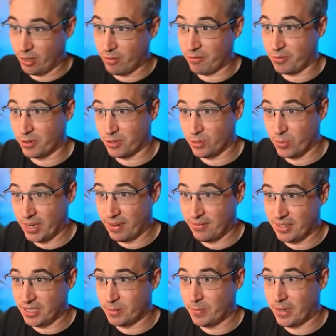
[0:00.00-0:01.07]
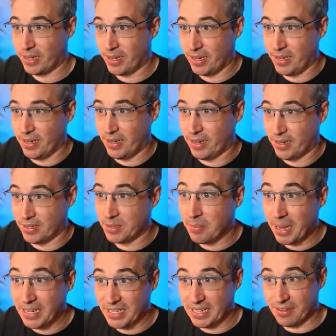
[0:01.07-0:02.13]
out. First, we have these by uh,
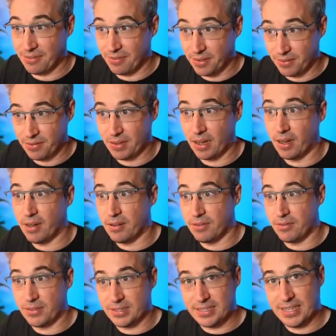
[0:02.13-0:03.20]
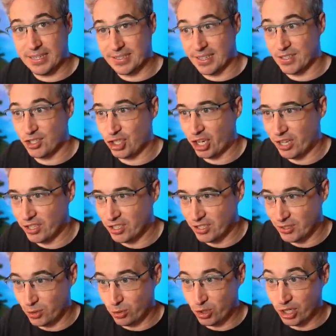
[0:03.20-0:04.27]
Temani Afif of CSS
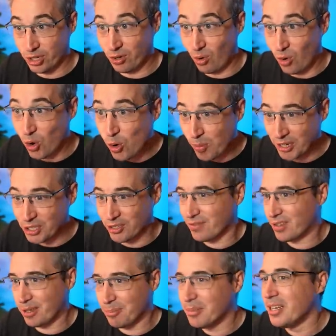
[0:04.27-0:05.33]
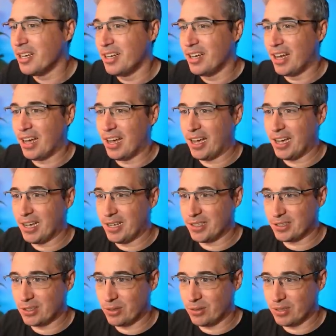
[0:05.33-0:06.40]
Challenges, who shared a whole bunch of them. Uh,
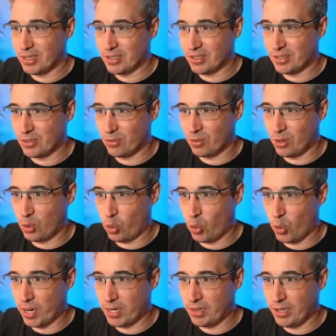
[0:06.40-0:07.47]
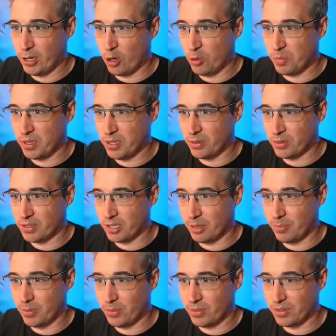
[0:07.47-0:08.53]
so let's just quickly open those
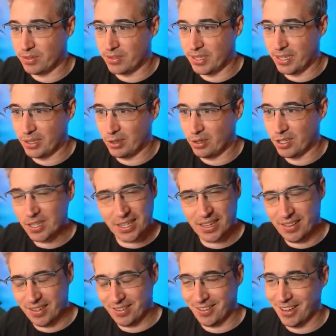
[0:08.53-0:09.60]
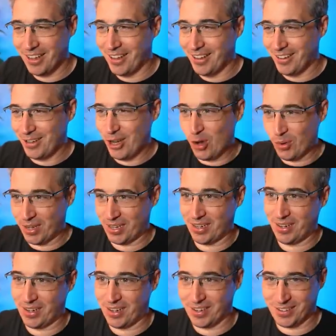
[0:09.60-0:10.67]
up and we'll take a look. And I think
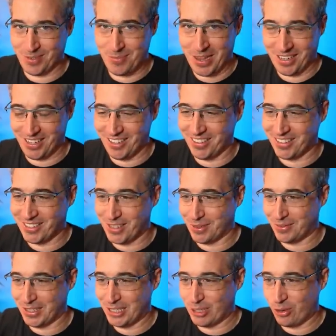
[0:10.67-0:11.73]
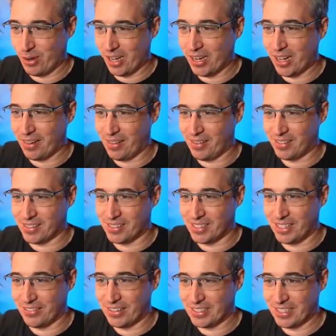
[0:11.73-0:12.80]
knowing uh, Temani and the stuff they create, I think this
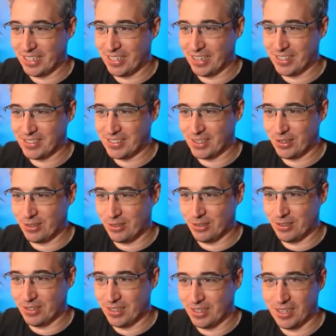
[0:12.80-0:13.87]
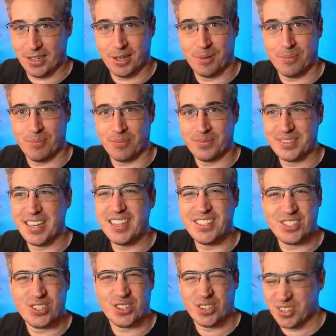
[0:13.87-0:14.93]
would give us a nice little um,
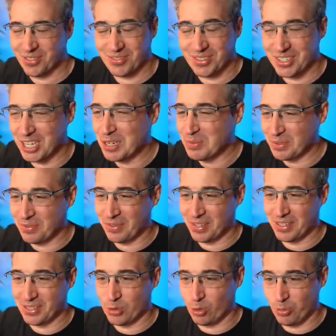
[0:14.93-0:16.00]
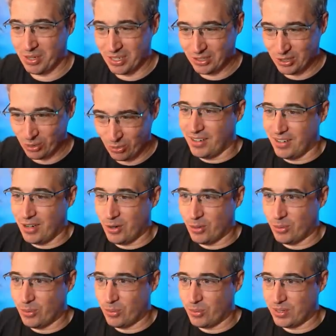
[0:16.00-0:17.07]
taster of the types of things that we'll be into.
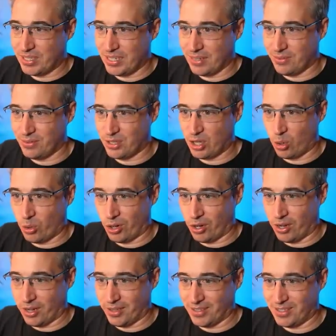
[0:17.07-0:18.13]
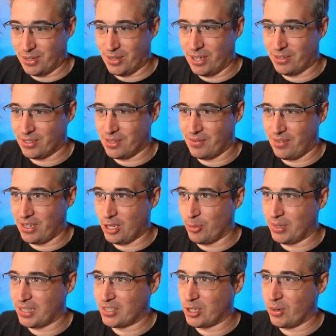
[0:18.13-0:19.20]
No divs going on. So here's the video,
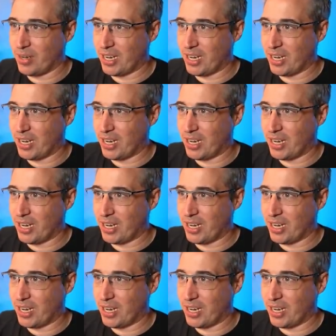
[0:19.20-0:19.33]
but let's go